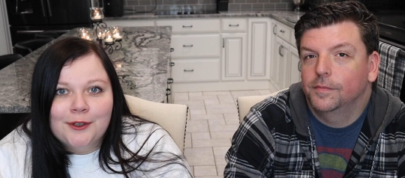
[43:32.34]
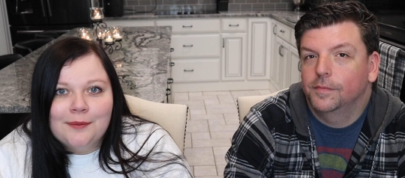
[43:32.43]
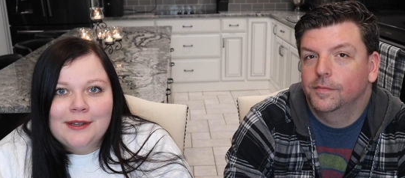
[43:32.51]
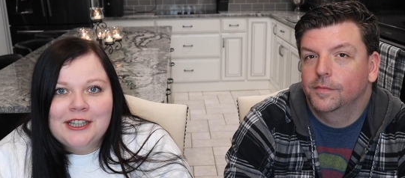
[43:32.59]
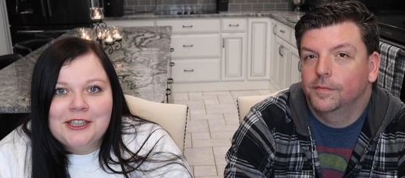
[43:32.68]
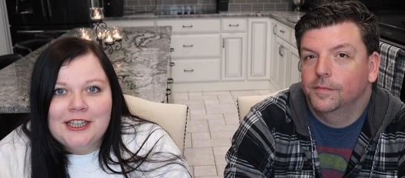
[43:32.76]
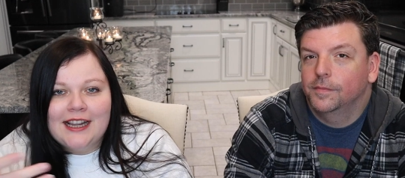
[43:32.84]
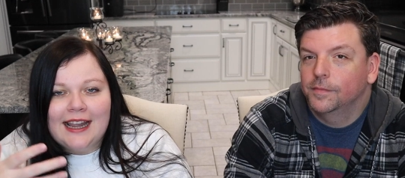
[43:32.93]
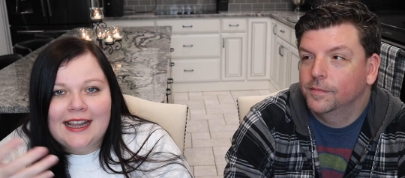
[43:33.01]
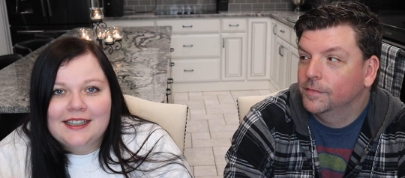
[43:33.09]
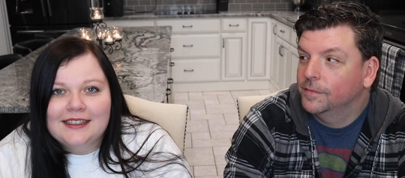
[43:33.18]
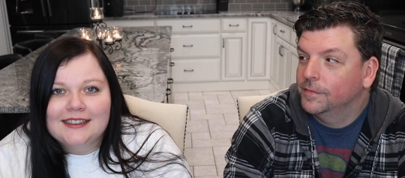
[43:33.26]
Speaker 1: for me. She
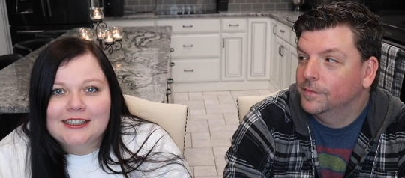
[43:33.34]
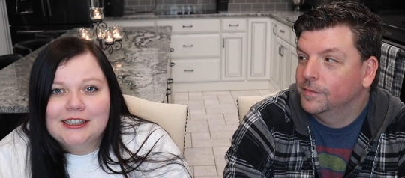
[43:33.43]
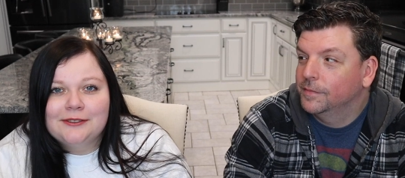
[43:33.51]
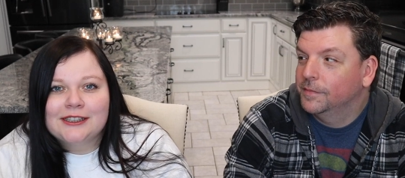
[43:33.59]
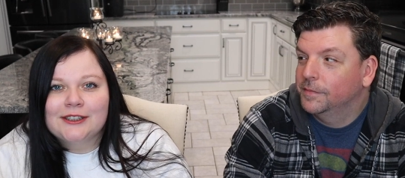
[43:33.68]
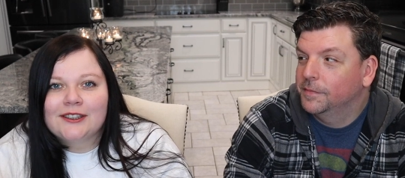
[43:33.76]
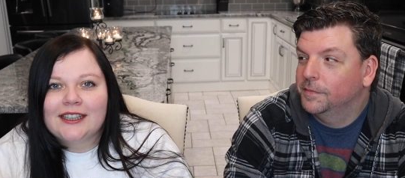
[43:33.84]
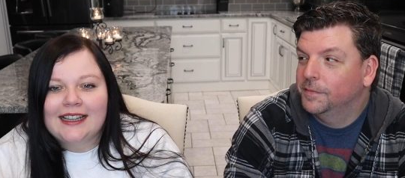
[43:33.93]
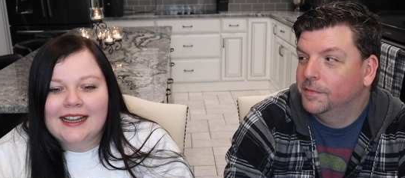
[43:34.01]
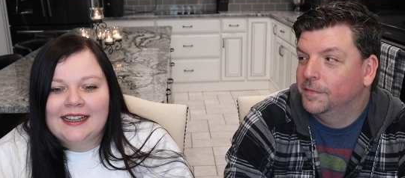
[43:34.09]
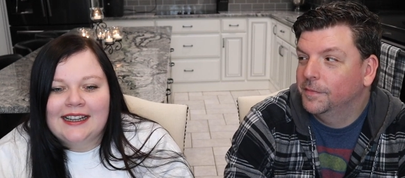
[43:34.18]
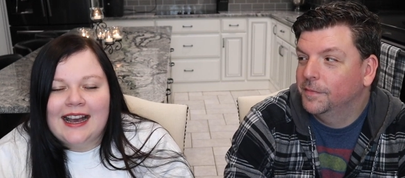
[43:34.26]
handed, she was looking
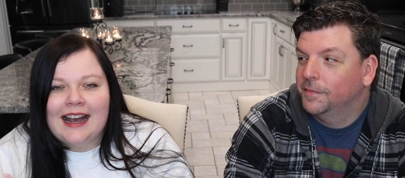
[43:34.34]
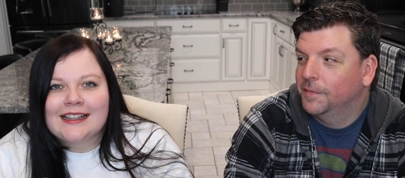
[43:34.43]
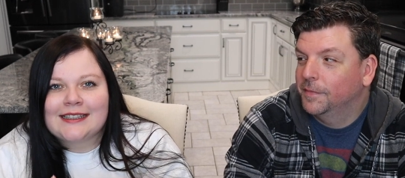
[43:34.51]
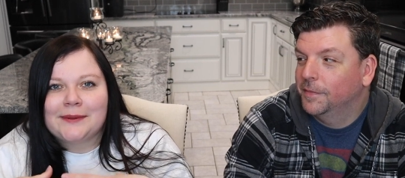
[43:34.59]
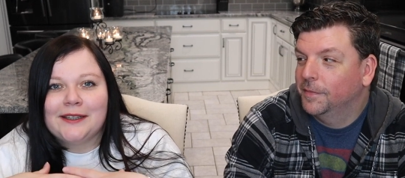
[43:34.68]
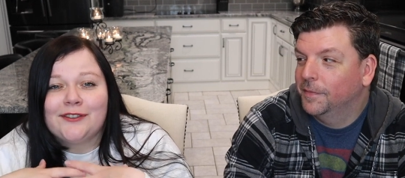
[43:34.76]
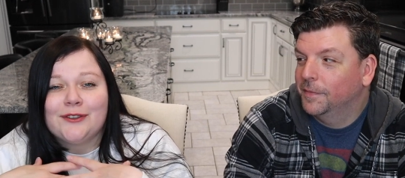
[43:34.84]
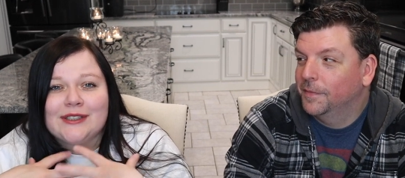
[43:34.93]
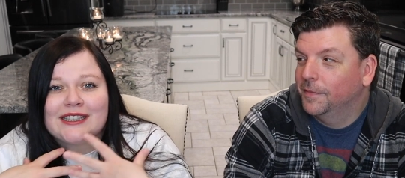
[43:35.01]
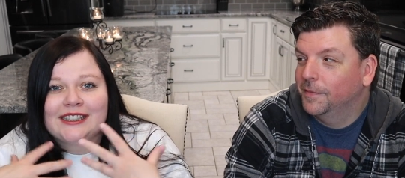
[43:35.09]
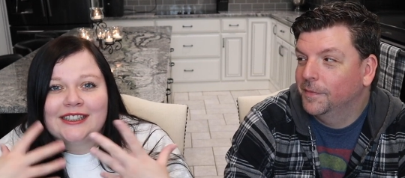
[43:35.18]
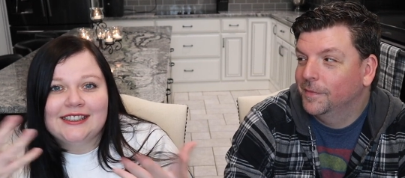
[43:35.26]
at it, asked me if it was
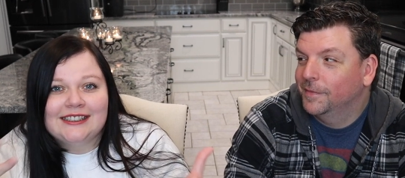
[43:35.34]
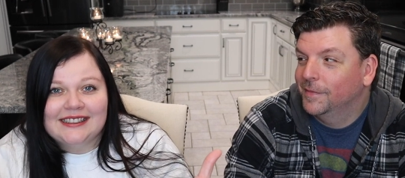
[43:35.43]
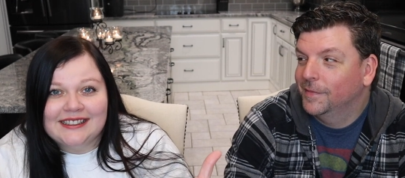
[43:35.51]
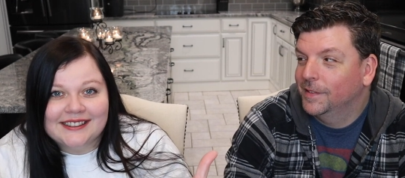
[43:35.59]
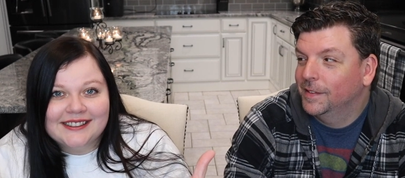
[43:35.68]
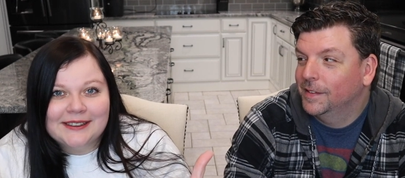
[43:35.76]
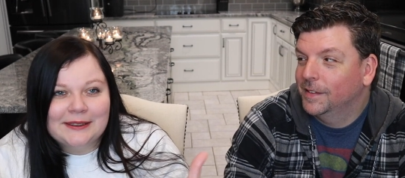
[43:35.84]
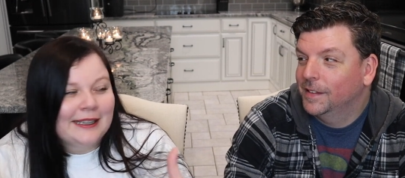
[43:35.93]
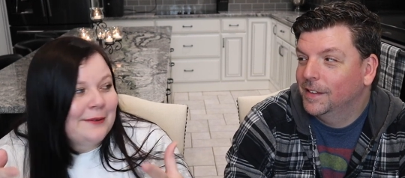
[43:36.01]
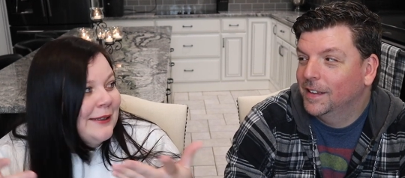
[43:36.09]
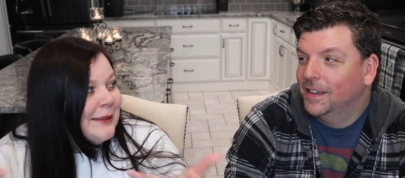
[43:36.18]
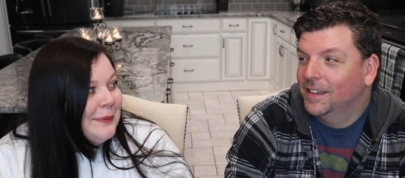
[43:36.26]
a good deal, like
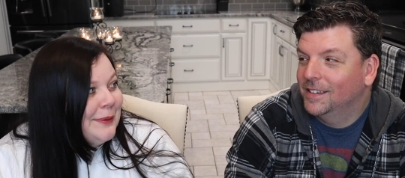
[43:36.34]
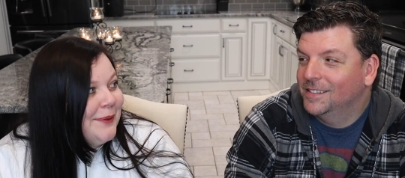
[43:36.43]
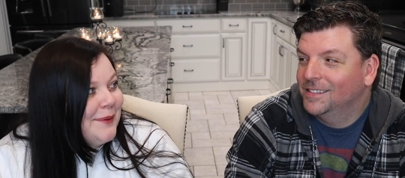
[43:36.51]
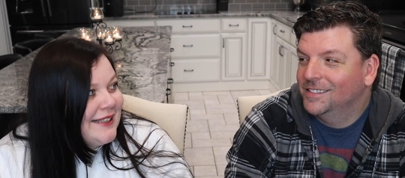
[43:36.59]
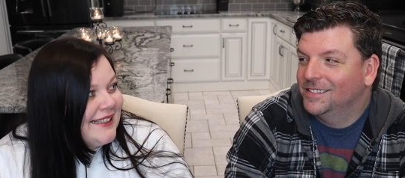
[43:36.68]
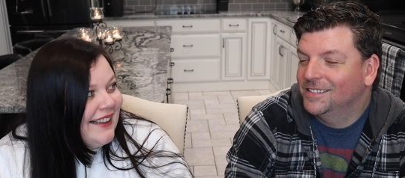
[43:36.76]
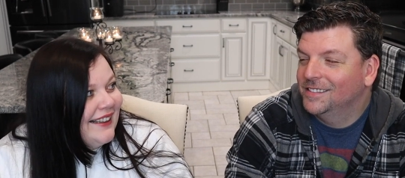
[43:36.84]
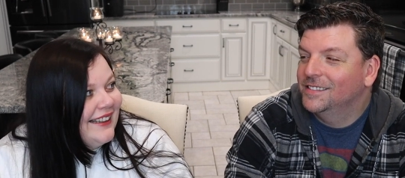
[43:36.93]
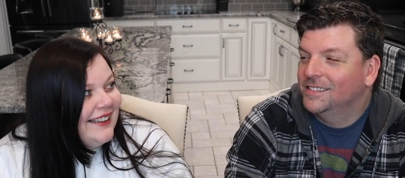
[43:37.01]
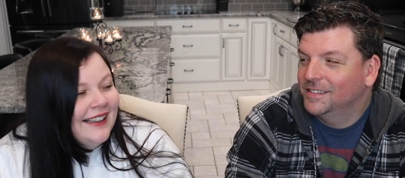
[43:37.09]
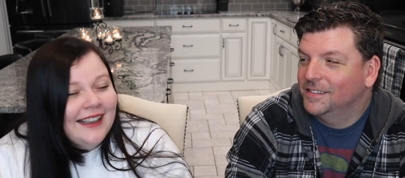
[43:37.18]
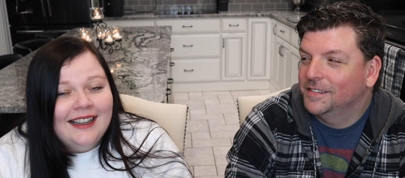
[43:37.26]
what the booth was
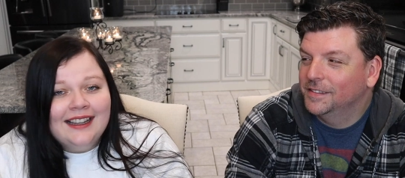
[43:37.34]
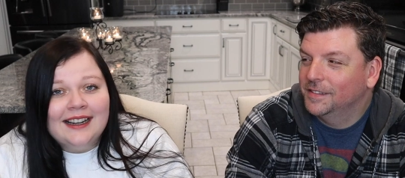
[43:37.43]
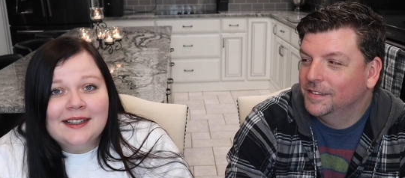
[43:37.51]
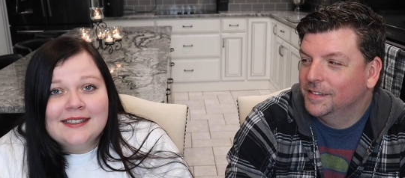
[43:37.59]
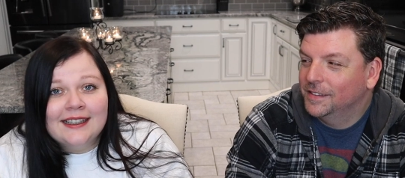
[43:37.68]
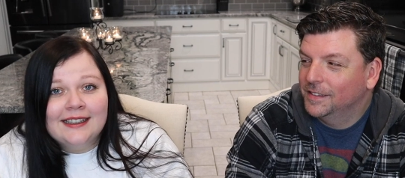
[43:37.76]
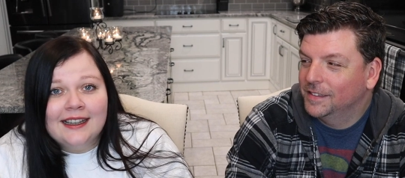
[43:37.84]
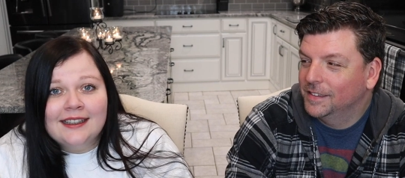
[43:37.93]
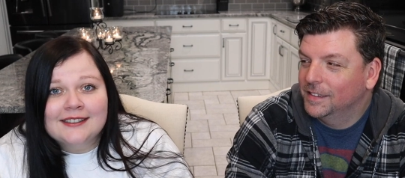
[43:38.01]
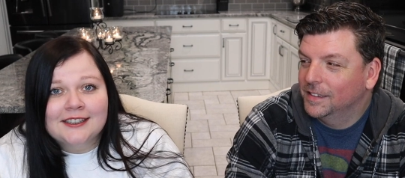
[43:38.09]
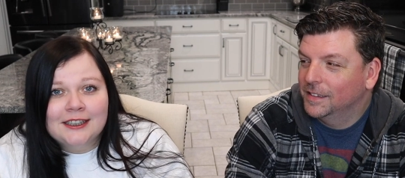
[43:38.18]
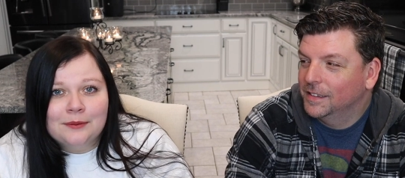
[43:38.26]
selling. I was like, yeah,
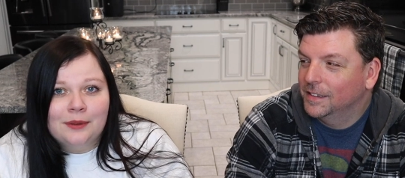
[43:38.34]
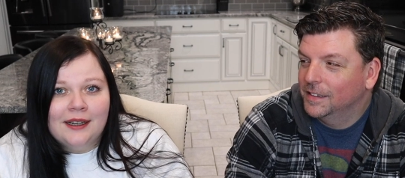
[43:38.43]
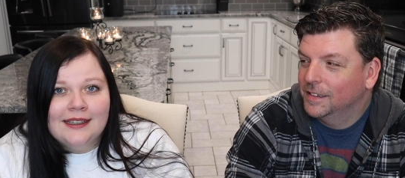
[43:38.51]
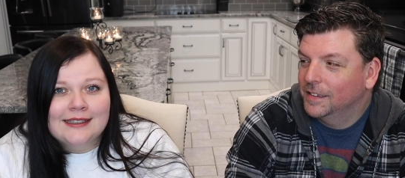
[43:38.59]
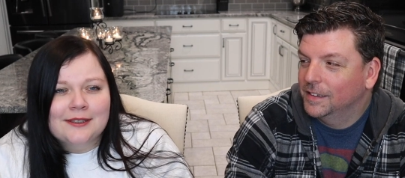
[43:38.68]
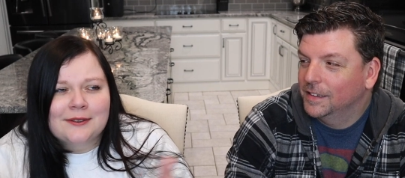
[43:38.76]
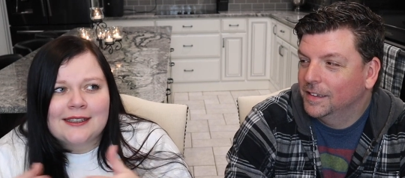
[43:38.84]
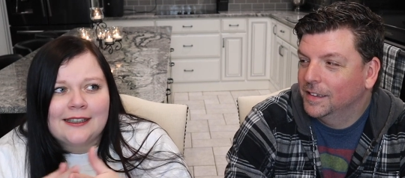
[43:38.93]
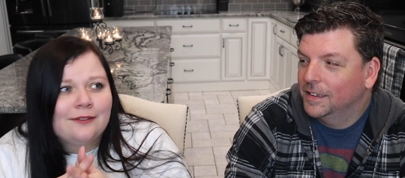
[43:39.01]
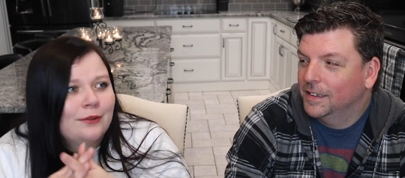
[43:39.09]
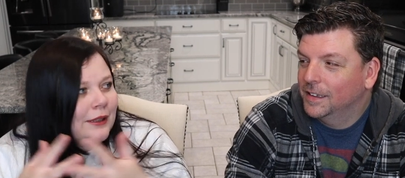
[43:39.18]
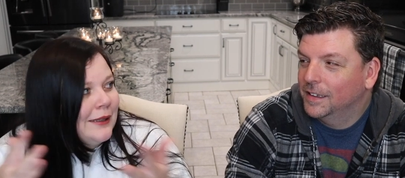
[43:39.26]
it's a good price. It was
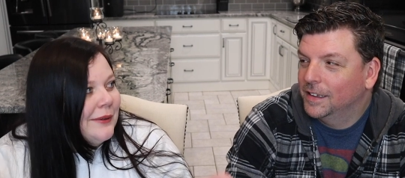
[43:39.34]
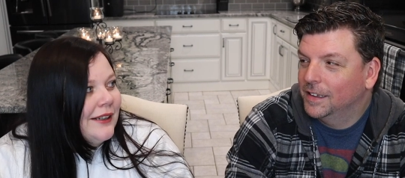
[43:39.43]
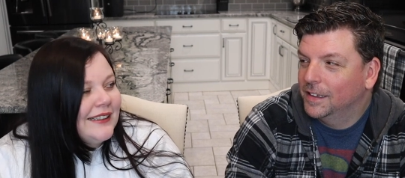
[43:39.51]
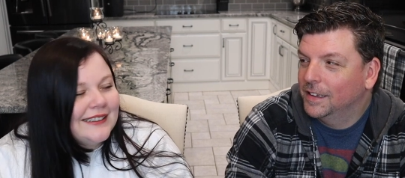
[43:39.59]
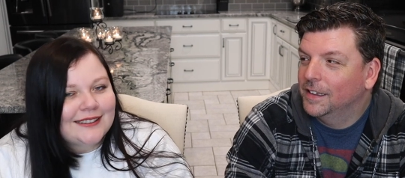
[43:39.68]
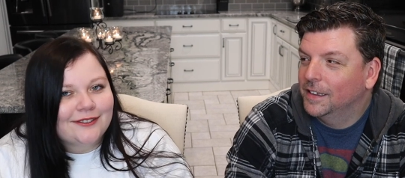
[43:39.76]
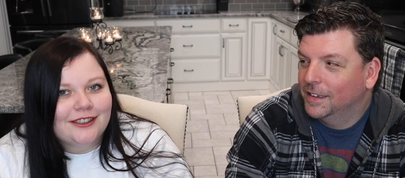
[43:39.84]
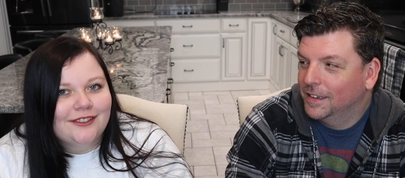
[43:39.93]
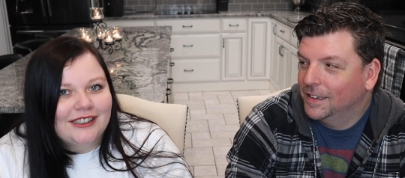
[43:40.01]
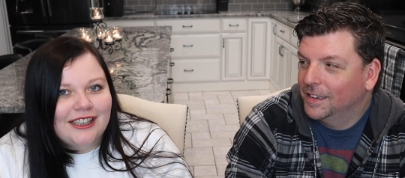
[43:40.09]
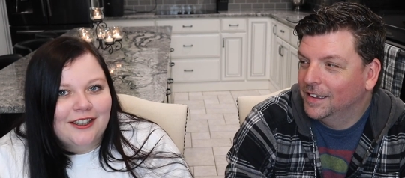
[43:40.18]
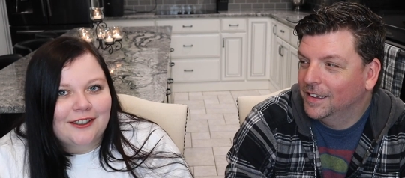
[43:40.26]
like 40 bucks for
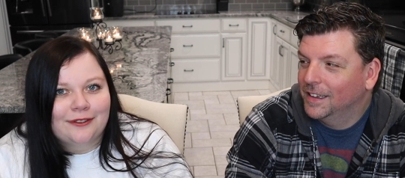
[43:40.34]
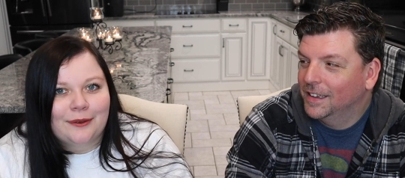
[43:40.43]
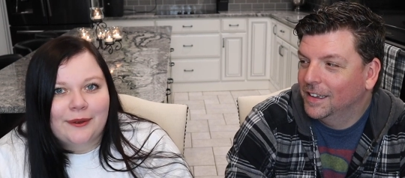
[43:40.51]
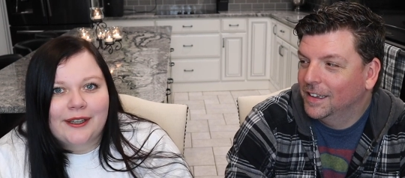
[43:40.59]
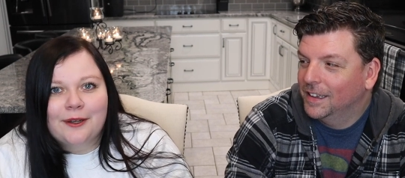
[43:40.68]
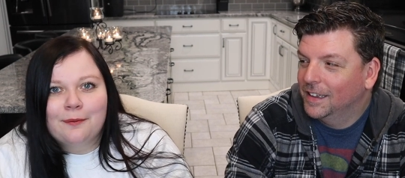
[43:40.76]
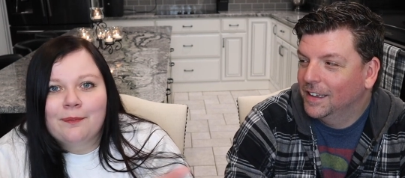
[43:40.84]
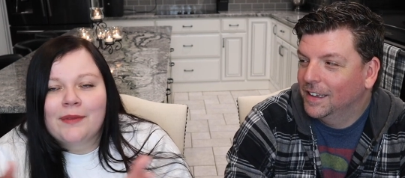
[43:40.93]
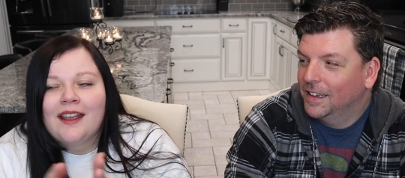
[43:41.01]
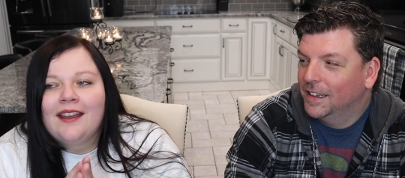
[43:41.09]
vittarifolium.